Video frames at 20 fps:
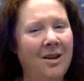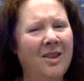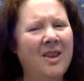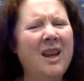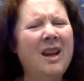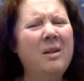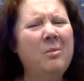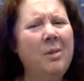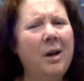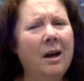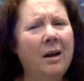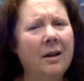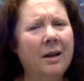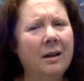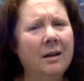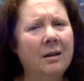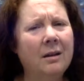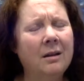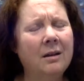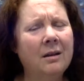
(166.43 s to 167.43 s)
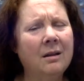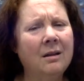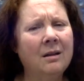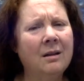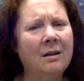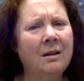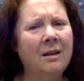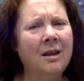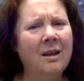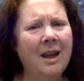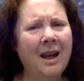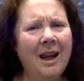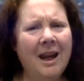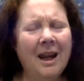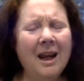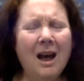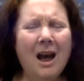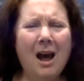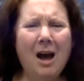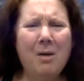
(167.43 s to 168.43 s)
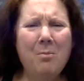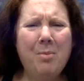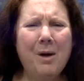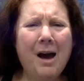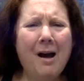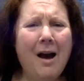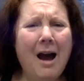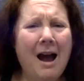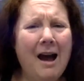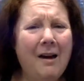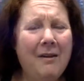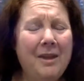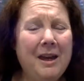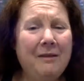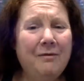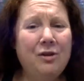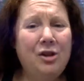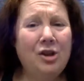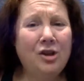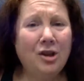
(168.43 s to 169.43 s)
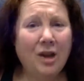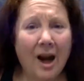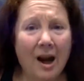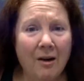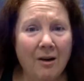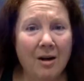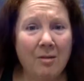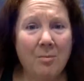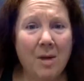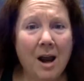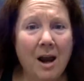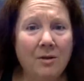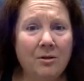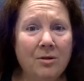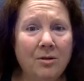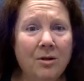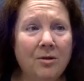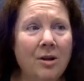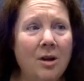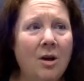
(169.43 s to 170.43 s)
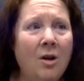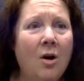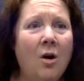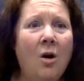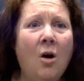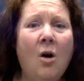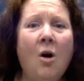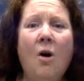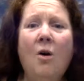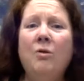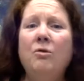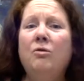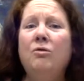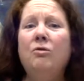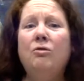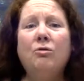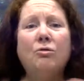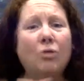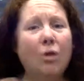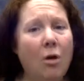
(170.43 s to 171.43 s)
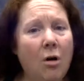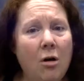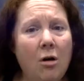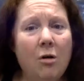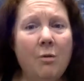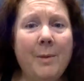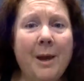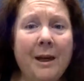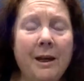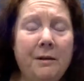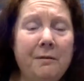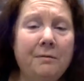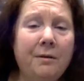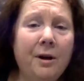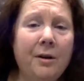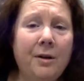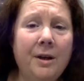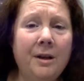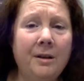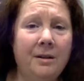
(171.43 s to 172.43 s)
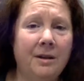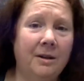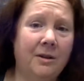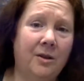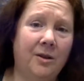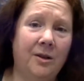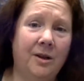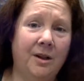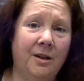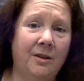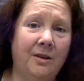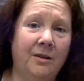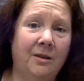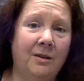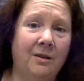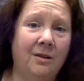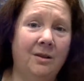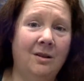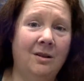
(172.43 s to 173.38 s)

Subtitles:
Think about it. Think about how they've gerrymandered so many voting districts.